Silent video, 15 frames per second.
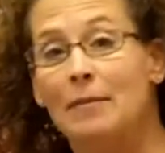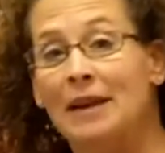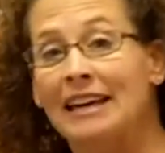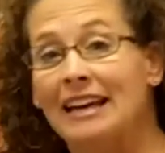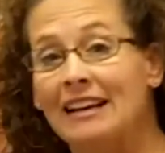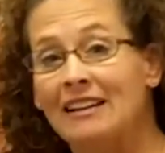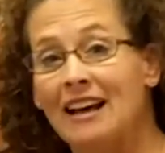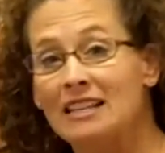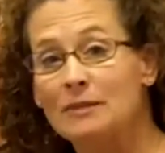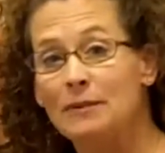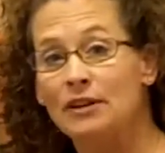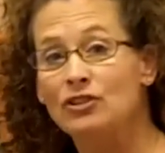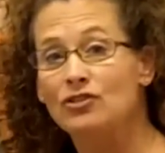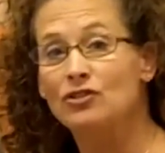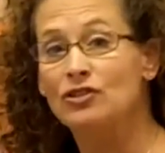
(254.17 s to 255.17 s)
I get class
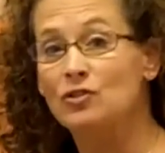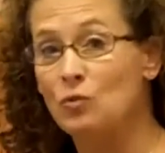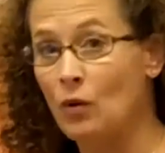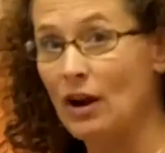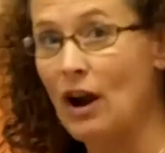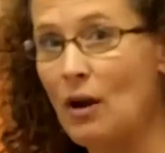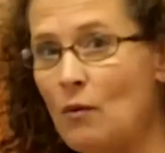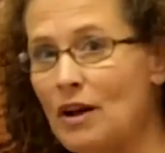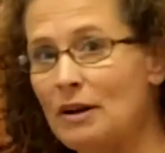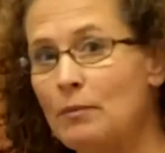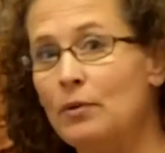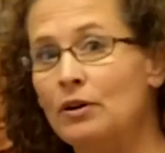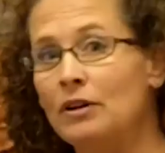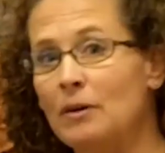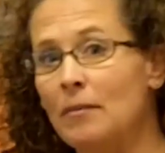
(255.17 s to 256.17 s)
pictures where I want to
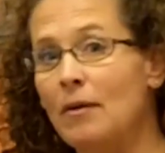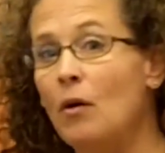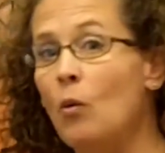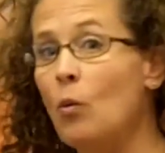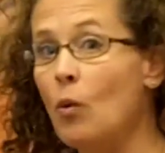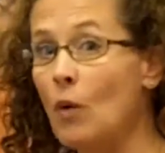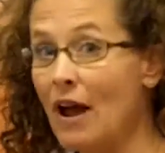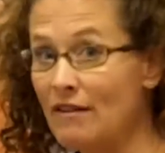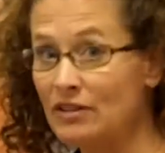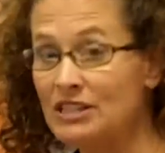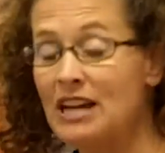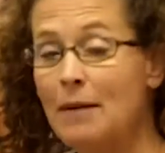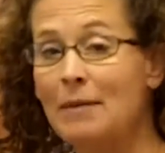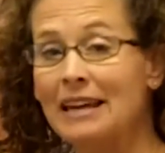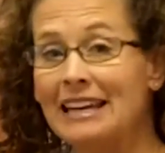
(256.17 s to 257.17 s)
put them, every
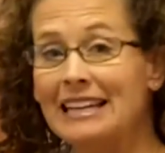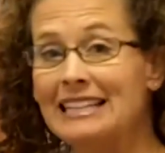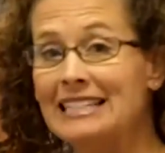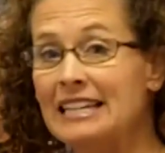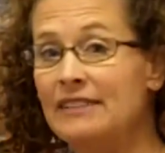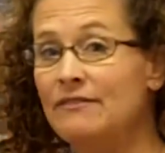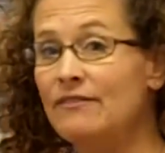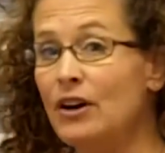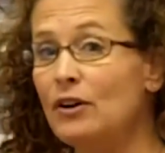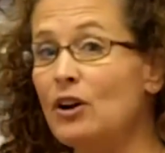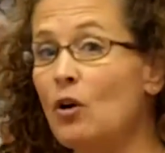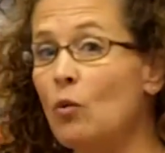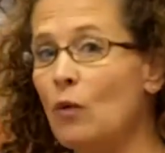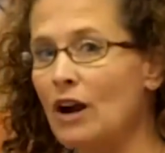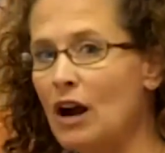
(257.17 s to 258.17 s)
time I get a team photo
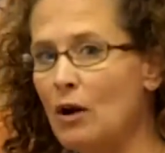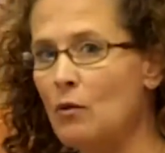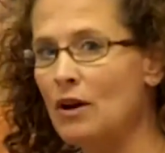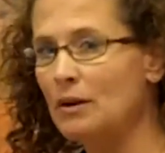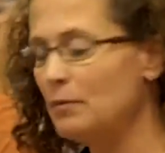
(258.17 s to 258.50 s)
where I want to